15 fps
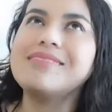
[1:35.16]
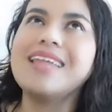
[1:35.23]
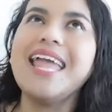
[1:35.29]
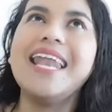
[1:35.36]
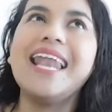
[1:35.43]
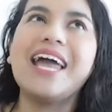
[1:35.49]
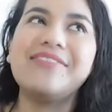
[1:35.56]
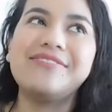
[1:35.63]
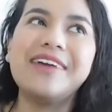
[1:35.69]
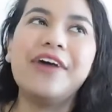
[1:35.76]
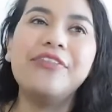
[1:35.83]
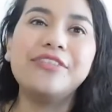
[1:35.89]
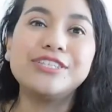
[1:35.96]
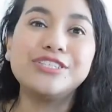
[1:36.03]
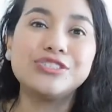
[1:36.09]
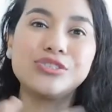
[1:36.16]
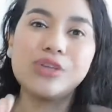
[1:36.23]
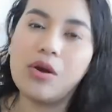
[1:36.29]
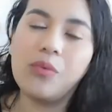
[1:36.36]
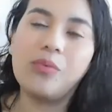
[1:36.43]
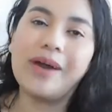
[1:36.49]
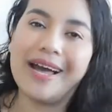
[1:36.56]
And I found the
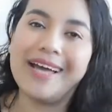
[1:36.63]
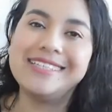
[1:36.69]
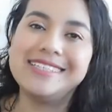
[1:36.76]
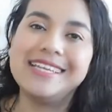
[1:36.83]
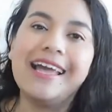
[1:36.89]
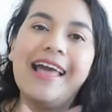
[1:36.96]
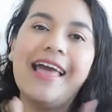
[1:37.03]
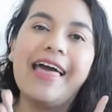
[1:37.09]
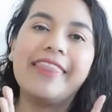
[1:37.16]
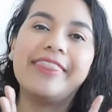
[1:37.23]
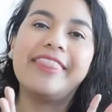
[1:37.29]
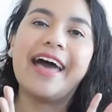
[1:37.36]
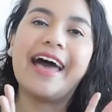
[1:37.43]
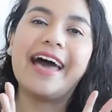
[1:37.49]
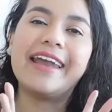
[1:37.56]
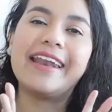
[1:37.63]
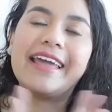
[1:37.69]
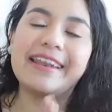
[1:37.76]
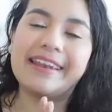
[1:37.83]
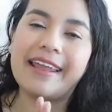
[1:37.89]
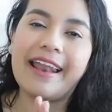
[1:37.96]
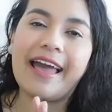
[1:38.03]
so what that
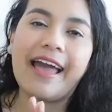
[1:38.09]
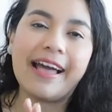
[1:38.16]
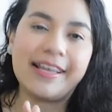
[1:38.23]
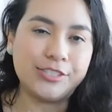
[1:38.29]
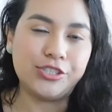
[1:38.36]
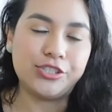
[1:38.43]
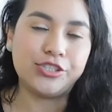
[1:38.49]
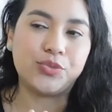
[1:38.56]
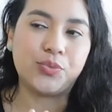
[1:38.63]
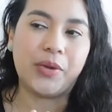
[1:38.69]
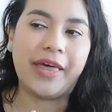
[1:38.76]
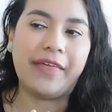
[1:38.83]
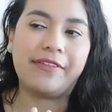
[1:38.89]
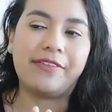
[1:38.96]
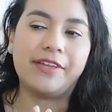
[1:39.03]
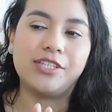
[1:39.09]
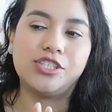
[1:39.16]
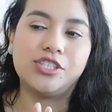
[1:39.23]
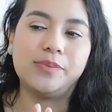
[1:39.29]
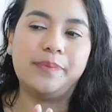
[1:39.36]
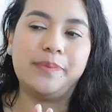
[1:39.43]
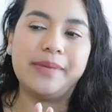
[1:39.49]
Herrera answered with
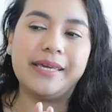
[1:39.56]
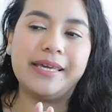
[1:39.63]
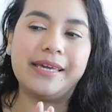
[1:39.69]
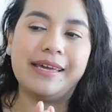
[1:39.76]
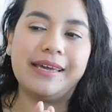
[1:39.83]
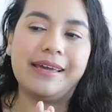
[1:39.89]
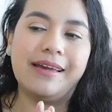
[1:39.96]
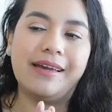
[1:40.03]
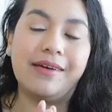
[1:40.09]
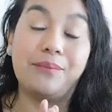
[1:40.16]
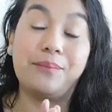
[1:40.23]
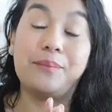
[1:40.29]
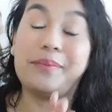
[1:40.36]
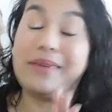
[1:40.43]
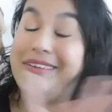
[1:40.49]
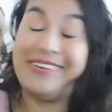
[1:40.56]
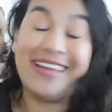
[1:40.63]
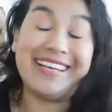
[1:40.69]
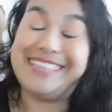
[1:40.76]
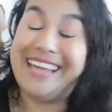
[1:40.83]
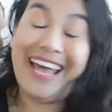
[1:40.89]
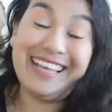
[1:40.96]
to be
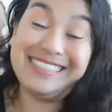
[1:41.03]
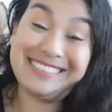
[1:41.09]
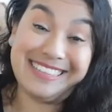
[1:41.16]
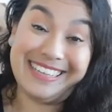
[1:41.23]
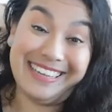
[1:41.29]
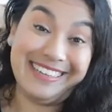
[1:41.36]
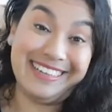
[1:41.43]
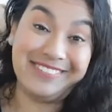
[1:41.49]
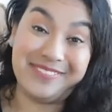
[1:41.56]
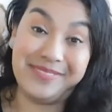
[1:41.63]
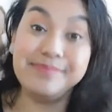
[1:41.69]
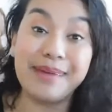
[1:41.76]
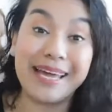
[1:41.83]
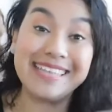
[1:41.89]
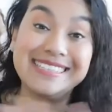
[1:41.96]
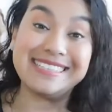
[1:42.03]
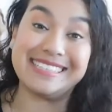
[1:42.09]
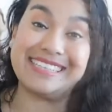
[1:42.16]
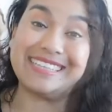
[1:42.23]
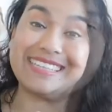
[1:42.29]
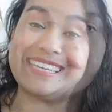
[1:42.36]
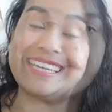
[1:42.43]
fantastic,
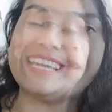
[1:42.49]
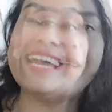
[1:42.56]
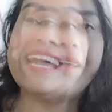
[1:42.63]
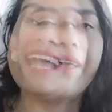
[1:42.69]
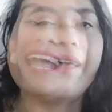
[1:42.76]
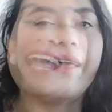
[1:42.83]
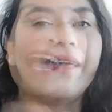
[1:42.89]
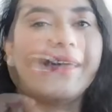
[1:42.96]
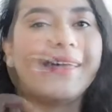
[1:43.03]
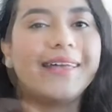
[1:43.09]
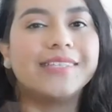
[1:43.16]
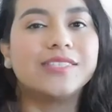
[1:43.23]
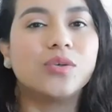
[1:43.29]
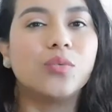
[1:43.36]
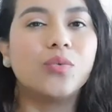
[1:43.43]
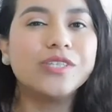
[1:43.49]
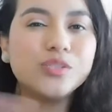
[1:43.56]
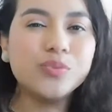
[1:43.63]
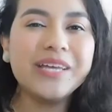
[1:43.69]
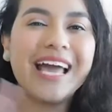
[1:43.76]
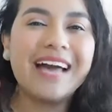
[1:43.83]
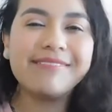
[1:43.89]
basically, is once
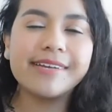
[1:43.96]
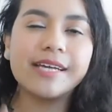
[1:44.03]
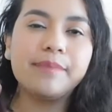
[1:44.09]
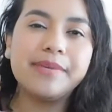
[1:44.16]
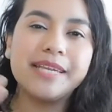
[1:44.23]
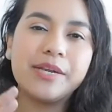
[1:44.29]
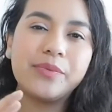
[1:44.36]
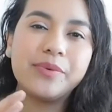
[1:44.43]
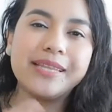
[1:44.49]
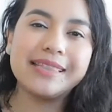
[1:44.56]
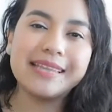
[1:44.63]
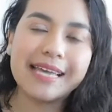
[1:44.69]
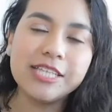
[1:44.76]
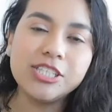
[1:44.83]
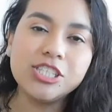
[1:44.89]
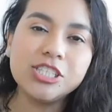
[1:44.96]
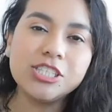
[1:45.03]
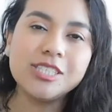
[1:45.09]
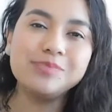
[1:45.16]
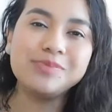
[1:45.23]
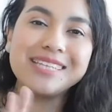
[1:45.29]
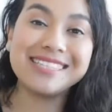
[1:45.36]
we have a committed
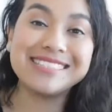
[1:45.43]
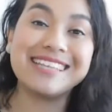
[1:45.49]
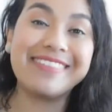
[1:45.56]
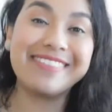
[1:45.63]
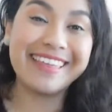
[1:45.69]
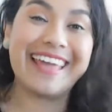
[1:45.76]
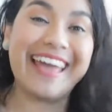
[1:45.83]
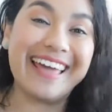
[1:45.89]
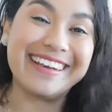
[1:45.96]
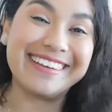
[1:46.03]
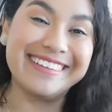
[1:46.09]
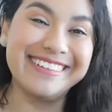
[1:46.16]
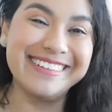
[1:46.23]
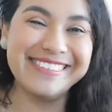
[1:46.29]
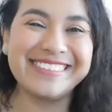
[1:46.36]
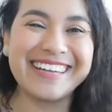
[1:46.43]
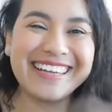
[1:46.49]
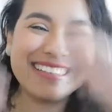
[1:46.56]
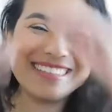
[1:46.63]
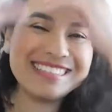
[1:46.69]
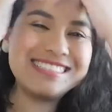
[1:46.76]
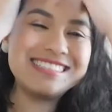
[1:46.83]
relationship, that's not the end,
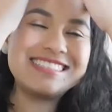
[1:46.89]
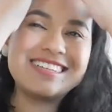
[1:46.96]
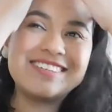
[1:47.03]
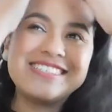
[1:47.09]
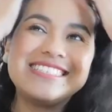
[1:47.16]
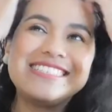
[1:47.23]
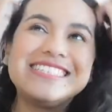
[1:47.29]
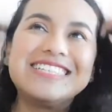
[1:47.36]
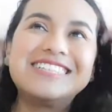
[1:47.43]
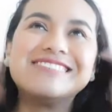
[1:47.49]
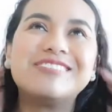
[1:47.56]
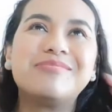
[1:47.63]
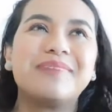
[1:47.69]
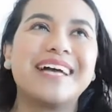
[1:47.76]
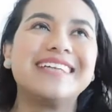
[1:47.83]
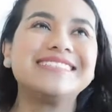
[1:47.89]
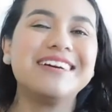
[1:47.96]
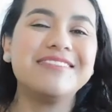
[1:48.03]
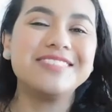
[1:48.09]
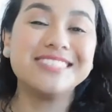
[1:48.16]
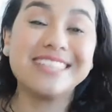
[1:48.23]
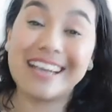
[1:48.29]
right? This is a critique of romance
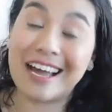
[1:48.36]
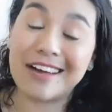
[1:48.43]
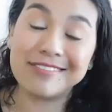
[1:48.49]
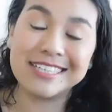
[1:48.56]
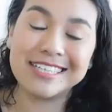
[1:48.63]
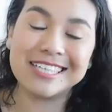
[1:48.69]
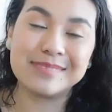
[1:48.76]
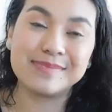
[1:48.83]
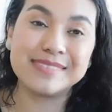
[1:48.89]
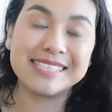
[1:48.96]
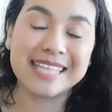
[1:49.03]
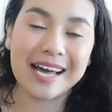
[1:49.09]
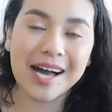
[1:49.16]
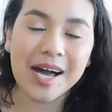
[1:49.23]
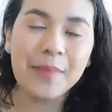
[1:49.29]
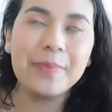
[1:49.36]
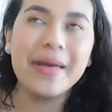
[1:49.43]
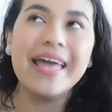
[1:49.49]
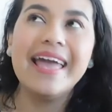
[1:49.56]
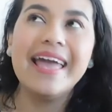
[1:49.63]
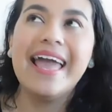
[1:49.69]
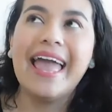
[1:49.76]
novels that often comes up,
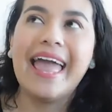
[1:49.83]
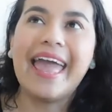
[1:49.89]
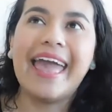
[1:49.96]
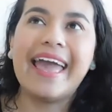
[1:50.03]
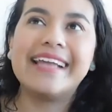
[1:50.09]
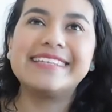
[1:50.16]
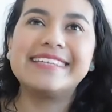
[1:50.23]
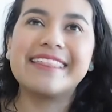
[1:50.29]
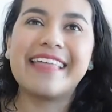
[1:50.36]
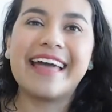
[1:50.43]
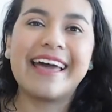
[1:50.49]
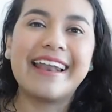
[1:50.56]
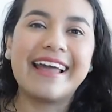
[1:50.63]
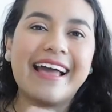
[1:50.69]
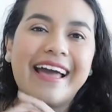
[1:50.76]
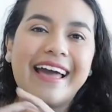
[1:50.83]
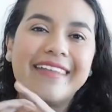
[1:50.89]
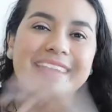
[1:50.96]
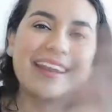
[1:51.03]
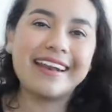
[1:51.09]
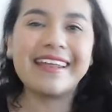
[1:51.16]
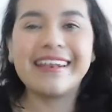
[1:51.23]
and that
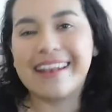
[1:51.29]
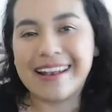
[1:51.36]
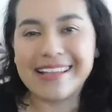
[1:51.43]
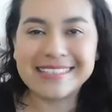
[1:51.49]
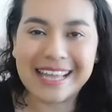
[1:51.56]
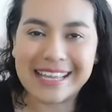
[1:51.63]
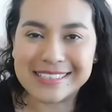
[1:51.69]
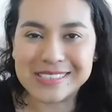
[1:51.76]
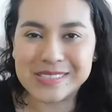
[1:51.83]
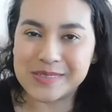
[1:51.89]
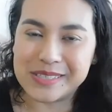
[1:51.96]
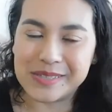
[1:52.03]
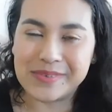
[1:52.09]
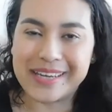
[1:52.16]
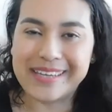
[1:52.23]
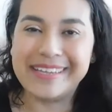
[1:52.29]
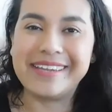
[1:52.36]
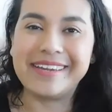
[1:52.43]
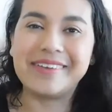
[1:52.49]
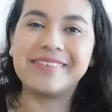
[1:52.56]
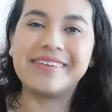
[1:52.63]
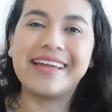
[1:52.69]
Adriana Herrera is answering right
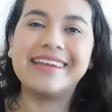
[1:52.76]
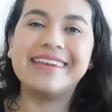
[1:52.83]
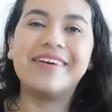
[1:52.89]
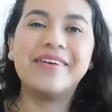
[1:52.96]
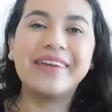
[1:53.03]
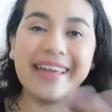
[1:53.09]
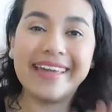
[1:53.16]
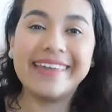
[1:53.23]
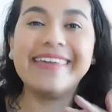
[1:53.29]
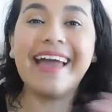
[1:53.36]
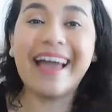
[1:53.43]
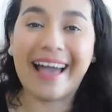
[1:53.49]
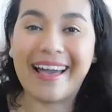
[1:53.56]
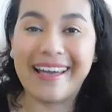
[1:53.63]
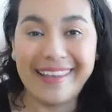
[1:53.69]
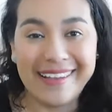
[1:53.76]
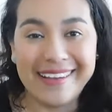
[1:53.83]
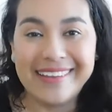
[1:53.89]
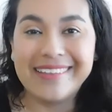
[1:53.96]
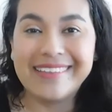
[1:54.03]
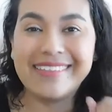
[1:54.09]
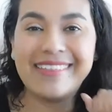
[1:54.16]
here, right? Okay, yeah,
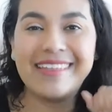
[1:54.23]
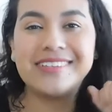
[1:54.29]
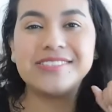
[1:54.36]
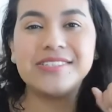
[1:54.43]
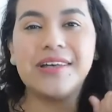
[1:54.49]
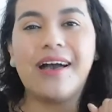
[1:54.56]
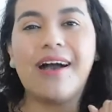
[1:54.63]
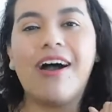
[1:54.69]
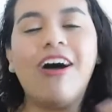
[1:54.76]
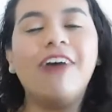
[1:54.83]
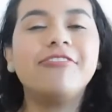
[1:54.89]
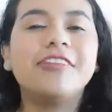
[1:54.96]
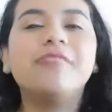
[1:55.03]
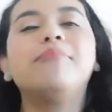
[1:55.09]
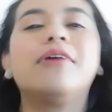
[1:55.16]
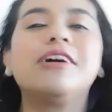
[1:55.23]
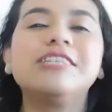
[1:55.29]
there's often